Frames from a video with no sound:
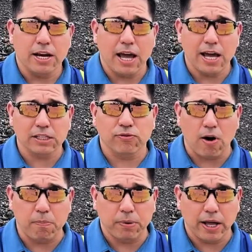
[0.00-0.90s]
an
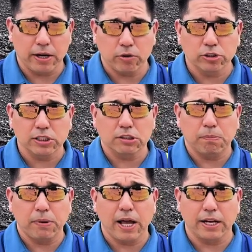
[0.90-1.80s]
asphalt plant or just
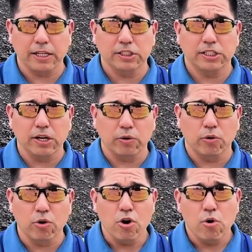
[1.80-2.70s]
a plant in
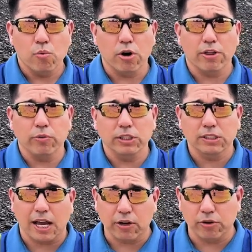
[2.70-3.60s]
general where they
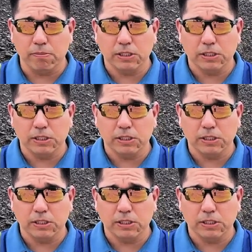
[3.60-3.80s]
recycle the